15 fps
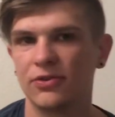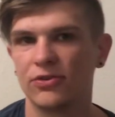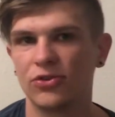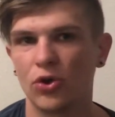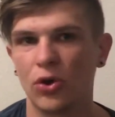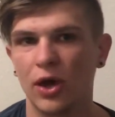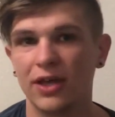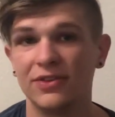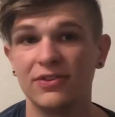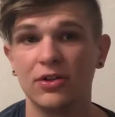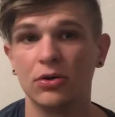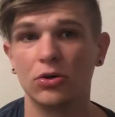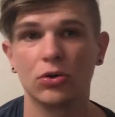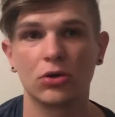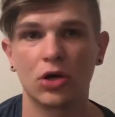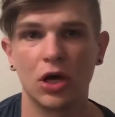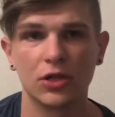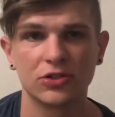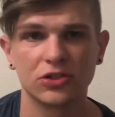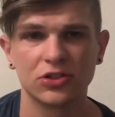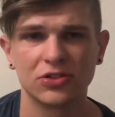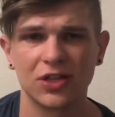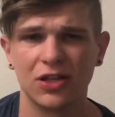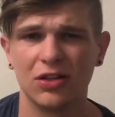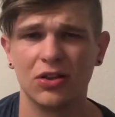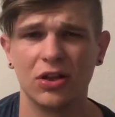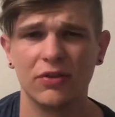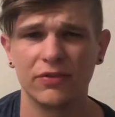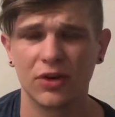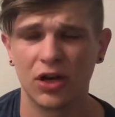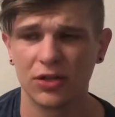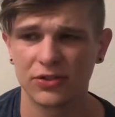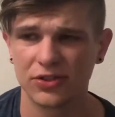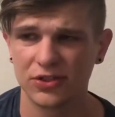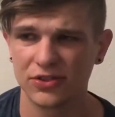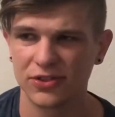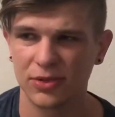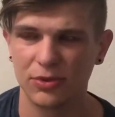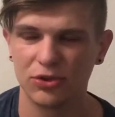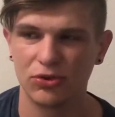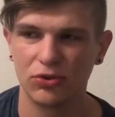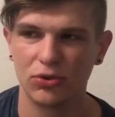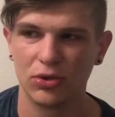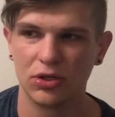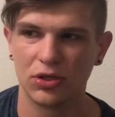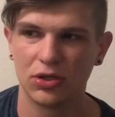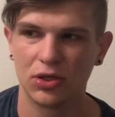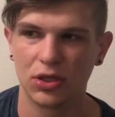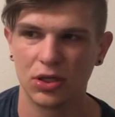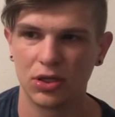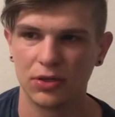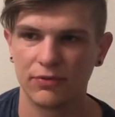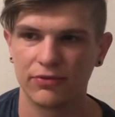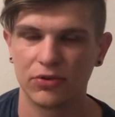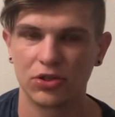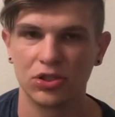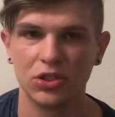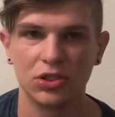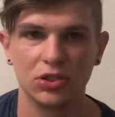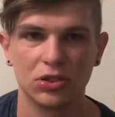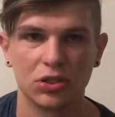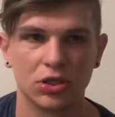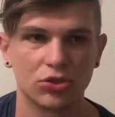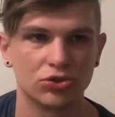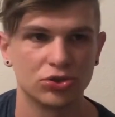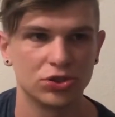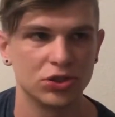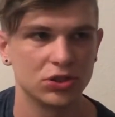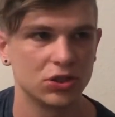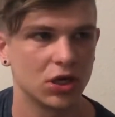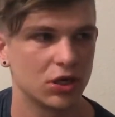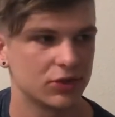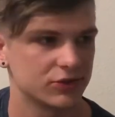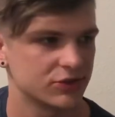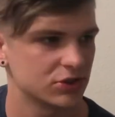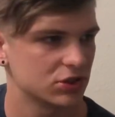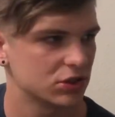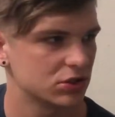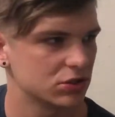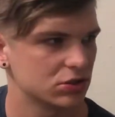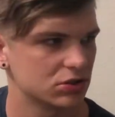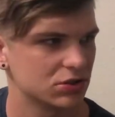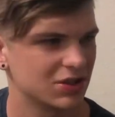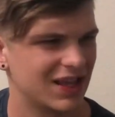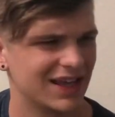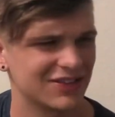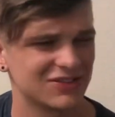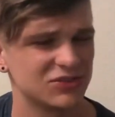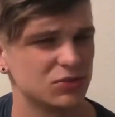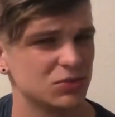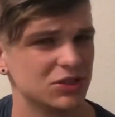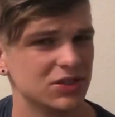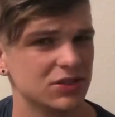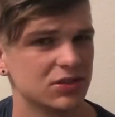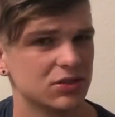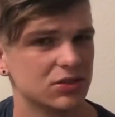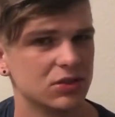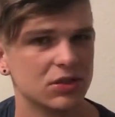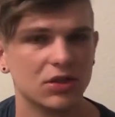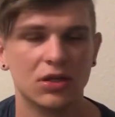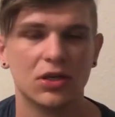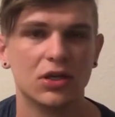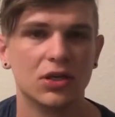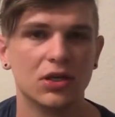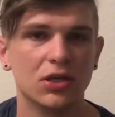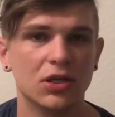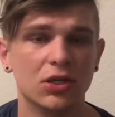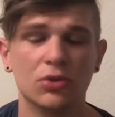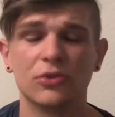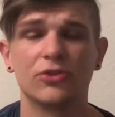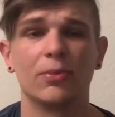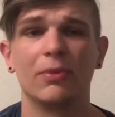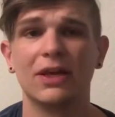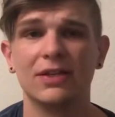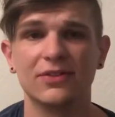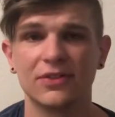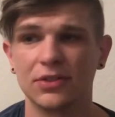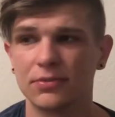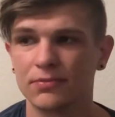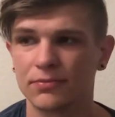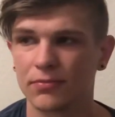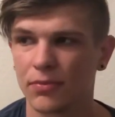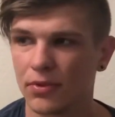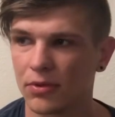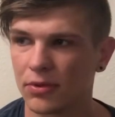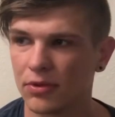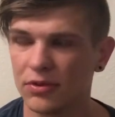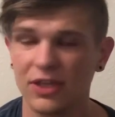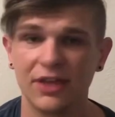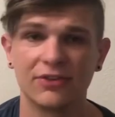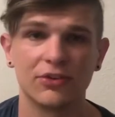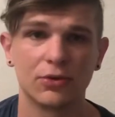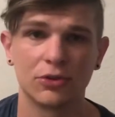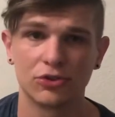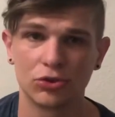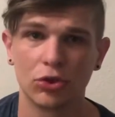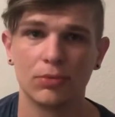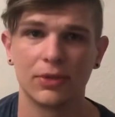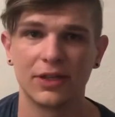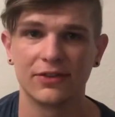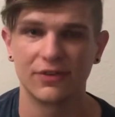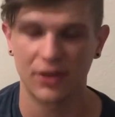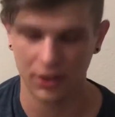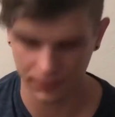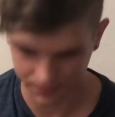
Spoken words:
So I still go to concerts. I love concerts. I went to a For King Country concert last week. It was amazing. Yes, there were strobe lights there.